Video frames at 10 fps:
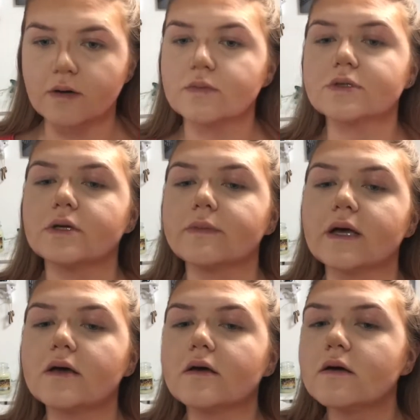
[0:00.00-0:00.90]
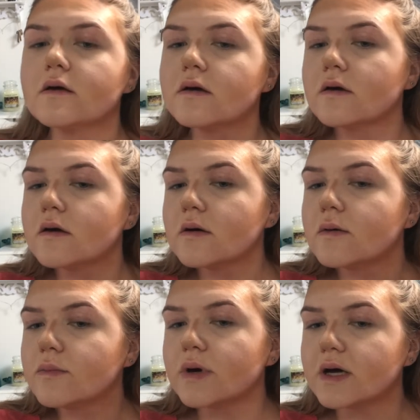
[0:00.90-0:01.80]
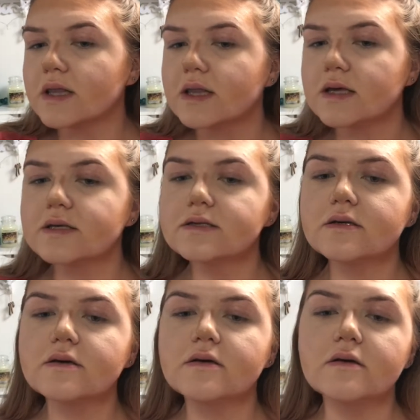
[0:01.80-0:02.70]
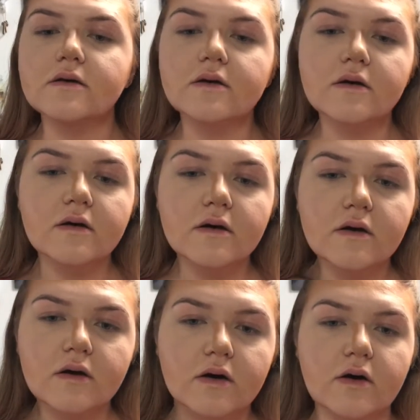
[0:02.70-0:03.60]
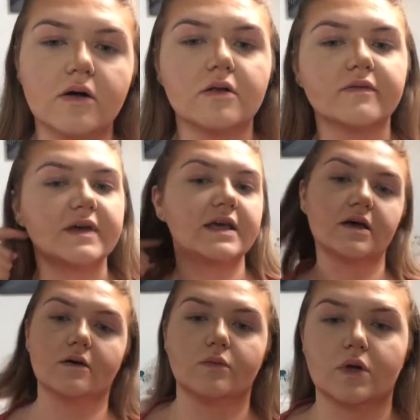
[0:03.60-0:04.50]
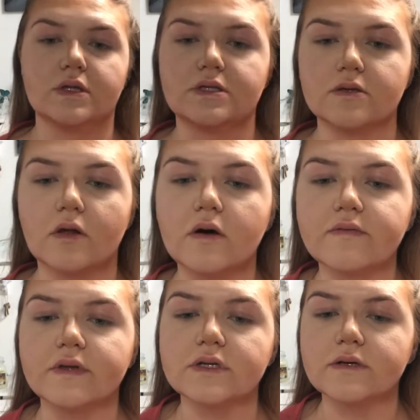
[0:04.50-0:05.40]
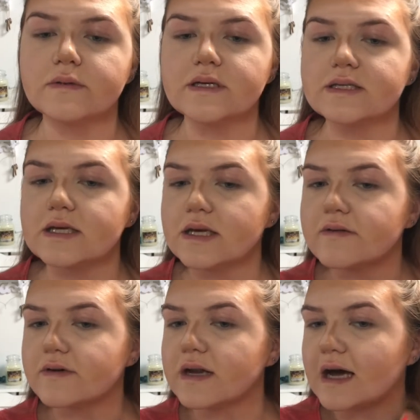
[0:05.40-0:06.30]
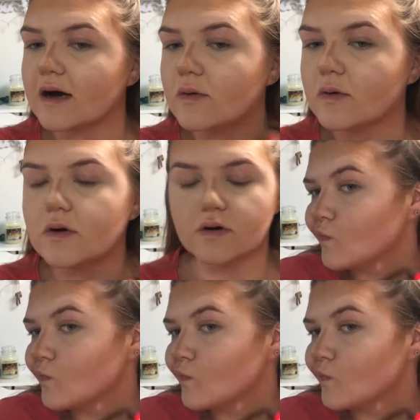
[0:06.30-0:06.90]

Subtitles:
just going to be putting this all over here, and what this will hopefully do is even out.